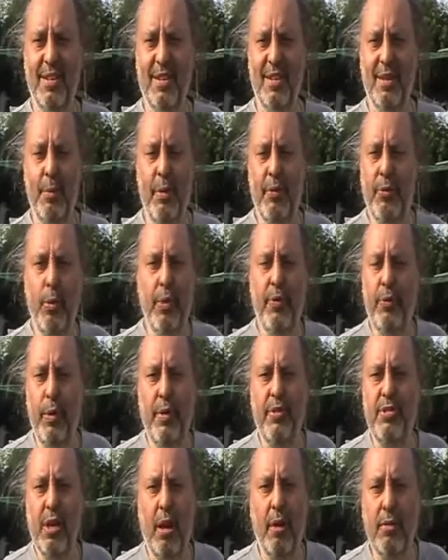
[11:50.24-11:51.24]
We've
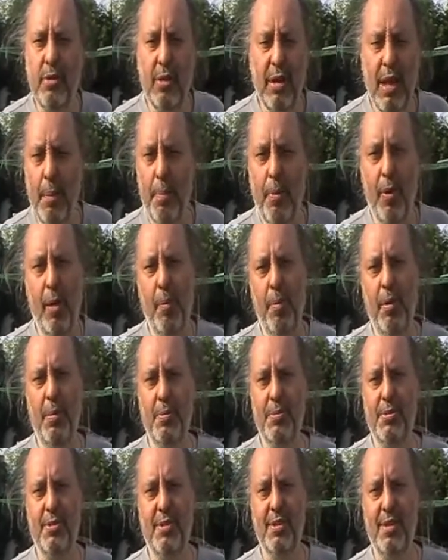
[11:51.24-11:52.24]
solved all our
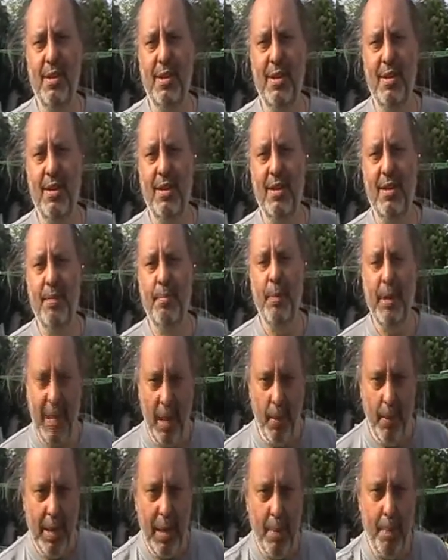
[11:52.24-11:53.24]
problems. But can
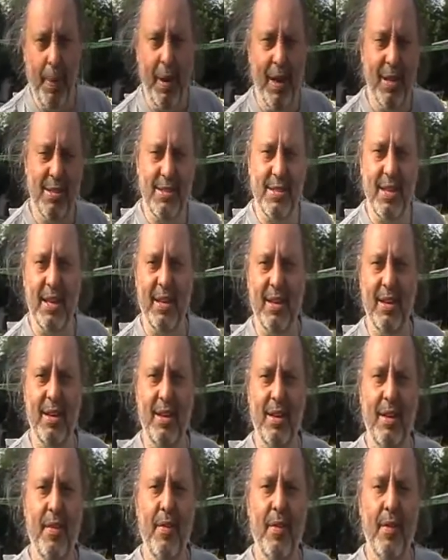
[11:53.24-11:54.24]
we get past that?
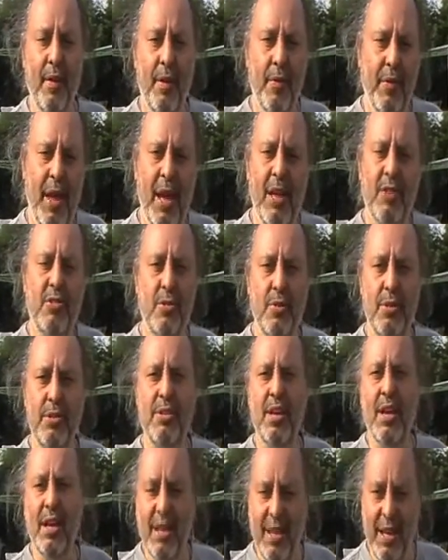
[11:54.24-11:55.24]
The answer is
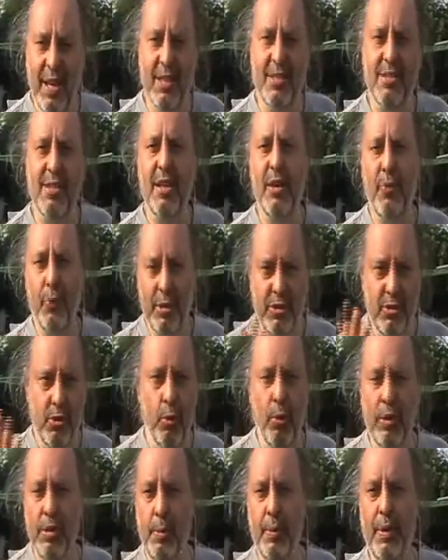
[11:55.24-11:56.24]
yes, if we still
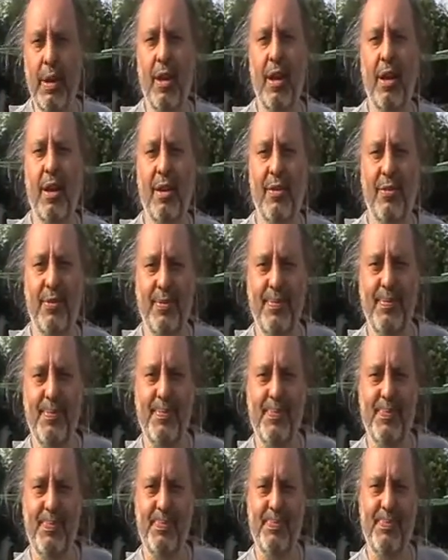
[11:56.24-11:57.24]
want to be alive.
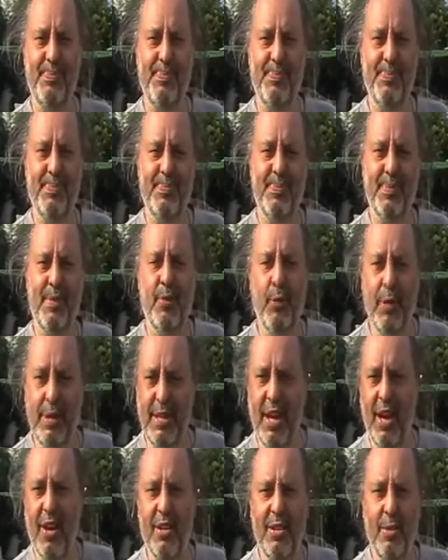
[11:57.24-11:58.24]
If we
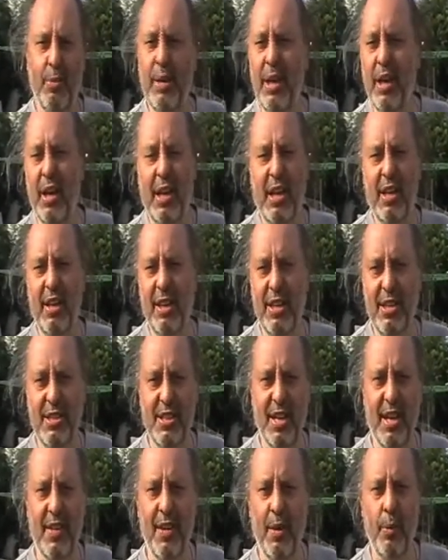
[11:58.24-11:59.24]
don't, we're going to kill each
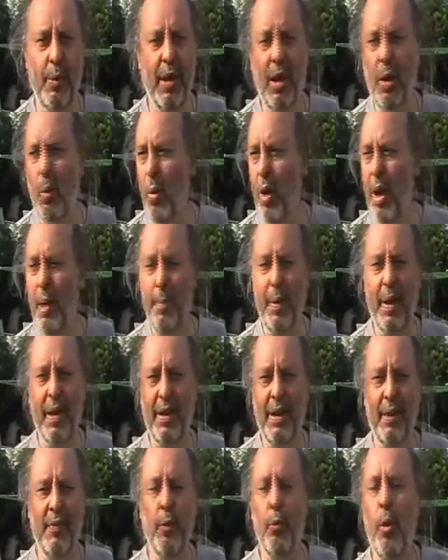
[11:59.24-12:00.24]
other and we're going to wipe out
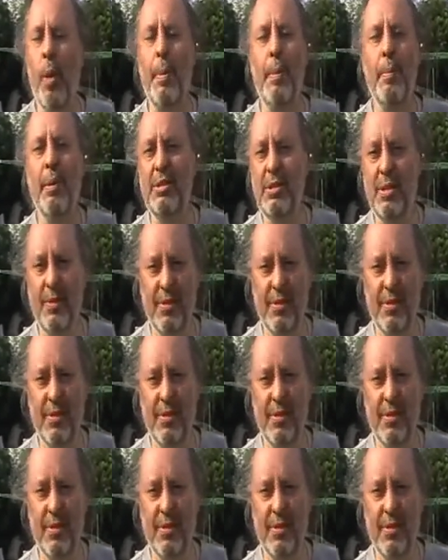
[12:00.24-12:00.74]
and there won't be much of